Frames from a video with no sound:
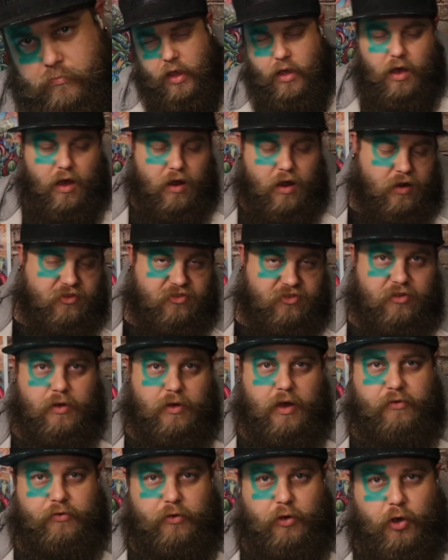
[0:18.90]
and I still
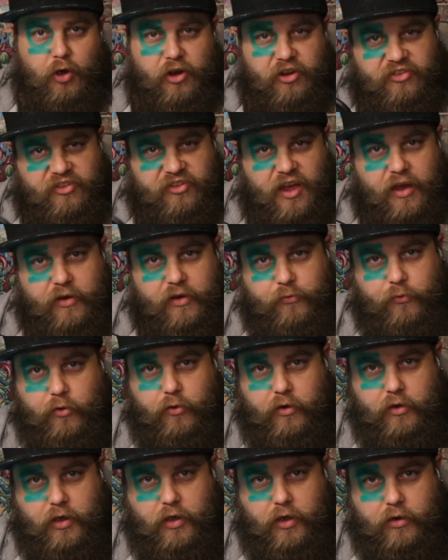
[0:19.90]
haven't got a stand for
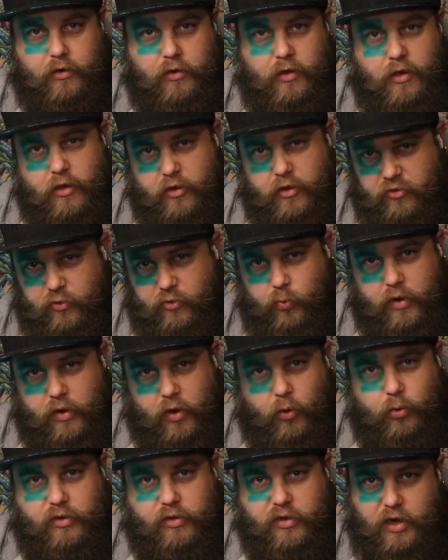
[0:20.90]
it yet, so we
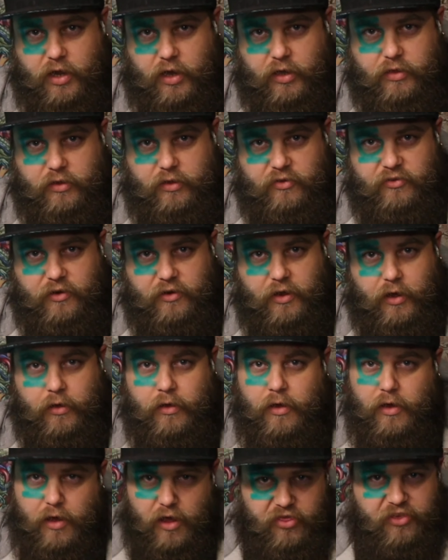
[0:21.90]
hold it like this now.
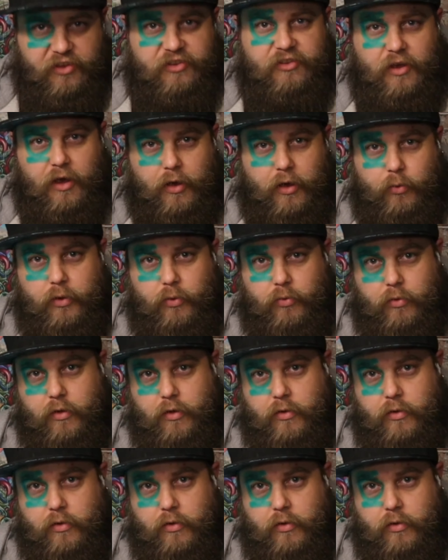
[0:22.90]
This is how we roll.